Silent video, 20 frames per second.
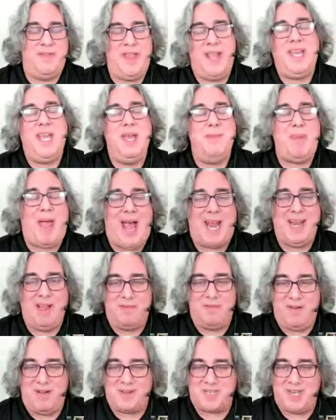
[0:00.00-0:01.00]
They keep adding
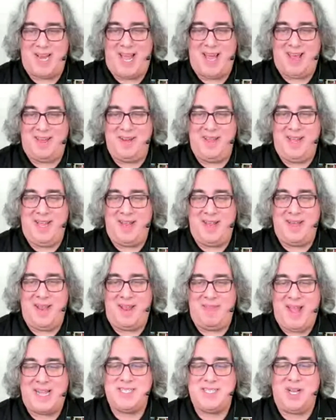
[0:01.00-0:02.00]
functionality,
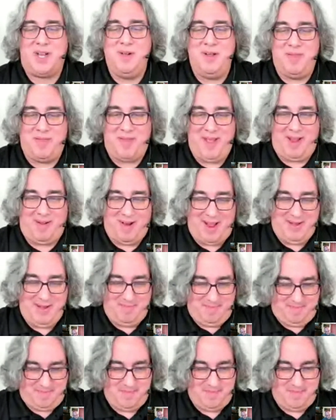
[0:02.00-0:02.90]
and that's a good thing, right?